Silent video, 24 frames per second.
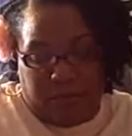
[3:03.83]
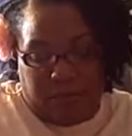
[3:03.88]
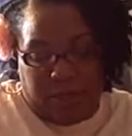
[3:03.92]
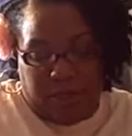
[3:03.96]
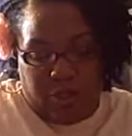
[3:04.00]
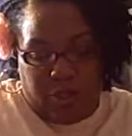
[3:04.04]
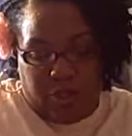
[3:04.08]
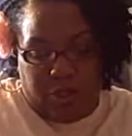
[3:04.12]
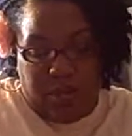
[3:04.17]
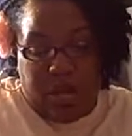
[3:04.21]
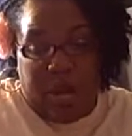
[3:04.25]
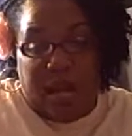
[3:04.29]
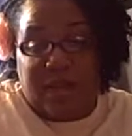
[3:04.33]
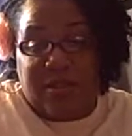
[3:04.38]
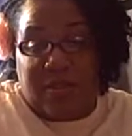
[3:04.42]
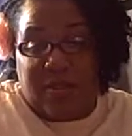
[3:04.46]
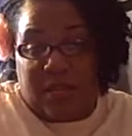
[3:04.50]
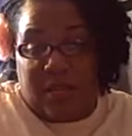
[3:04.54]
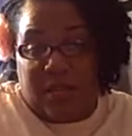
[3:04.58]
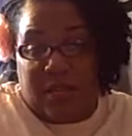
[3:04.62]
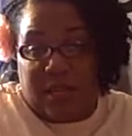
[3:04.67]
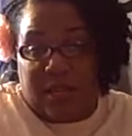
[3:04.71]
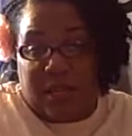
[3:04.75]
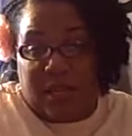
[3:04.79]
she has a
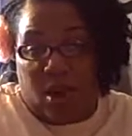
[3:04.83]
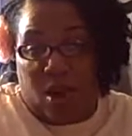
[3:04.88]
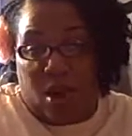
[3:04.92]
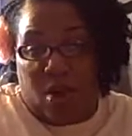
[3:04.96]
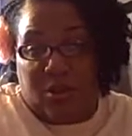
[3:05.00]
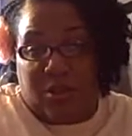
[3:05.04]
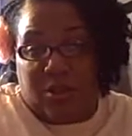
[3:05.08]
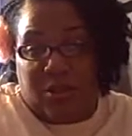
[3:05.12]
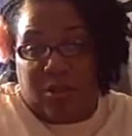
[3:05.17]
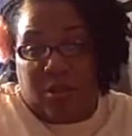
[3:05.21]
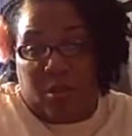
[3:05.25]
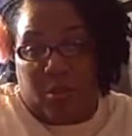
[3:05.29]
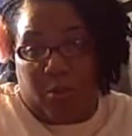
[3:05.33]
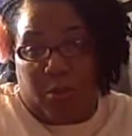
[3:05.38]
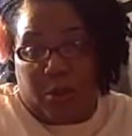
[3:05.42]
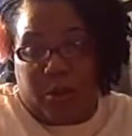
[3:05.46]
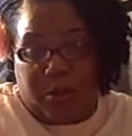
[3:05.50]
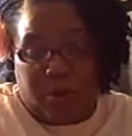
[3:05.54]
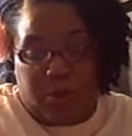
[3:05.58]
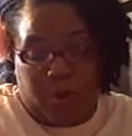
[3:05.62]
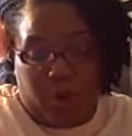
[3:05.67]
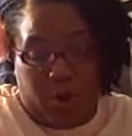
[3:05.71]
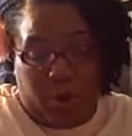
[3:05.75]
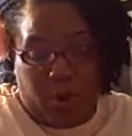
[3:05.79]
Link cowrie shell
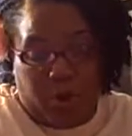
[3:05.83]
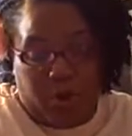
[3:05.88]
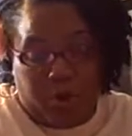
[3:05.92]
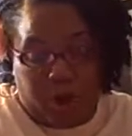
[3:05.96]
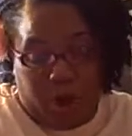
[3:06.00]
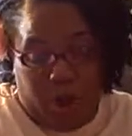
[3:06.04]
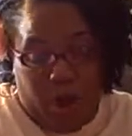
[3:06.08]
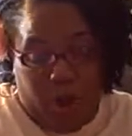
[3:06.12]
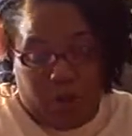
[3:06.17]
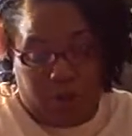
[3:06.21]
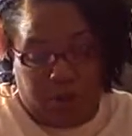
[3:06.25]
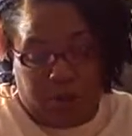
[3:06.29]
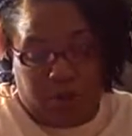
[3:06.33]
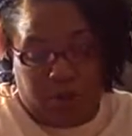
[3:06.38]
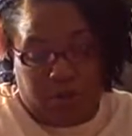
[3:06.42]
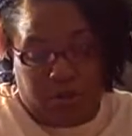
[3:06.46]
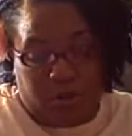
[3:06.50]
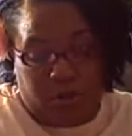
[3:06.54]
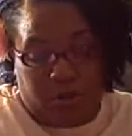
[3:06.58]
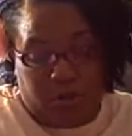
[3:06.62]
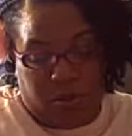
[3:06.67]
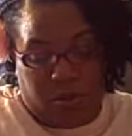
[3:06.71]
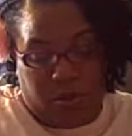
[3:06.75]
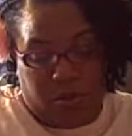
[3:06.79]
bracelet, but her cowrie shells
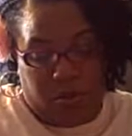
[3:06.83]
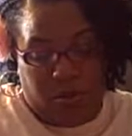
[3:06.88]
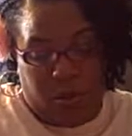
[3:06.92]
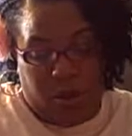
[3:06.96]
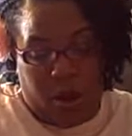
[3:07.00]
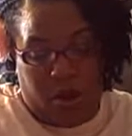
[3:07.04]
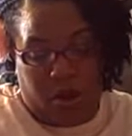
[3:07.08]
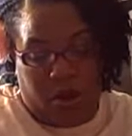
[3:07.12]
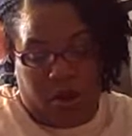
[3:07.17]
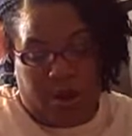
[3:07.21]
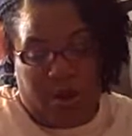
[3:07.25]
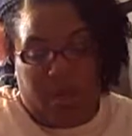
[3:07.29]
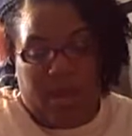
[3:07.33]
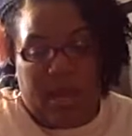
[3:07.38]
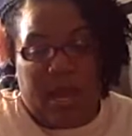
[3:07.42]
are a little smaller.